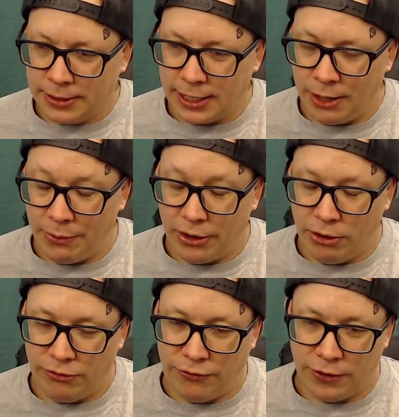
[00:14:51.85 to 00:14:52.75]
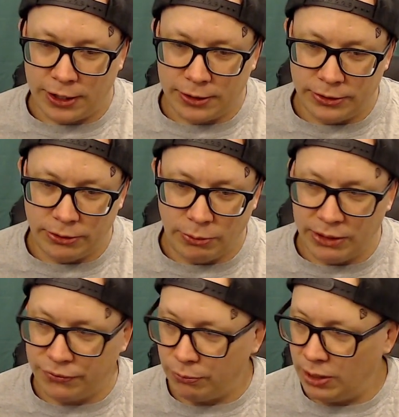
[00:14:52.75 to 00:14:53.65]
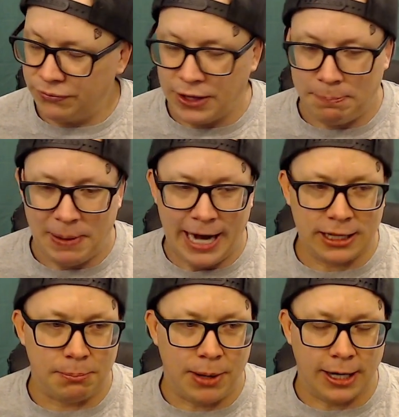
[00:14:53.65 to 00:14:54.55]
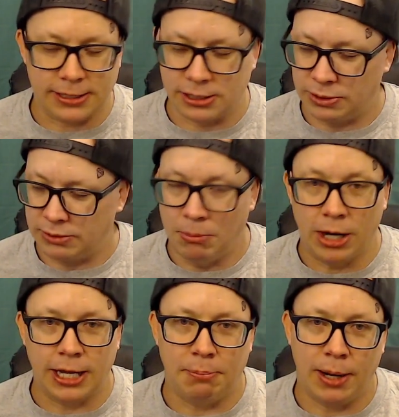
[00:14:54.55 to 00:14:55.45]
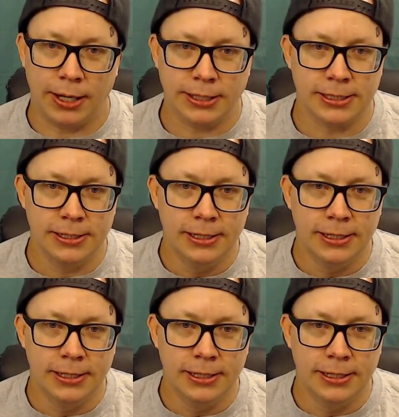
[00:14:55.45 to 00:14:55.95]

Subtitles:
And I went, oh, fuck, dude. What if they packed the boxes with monkeypox?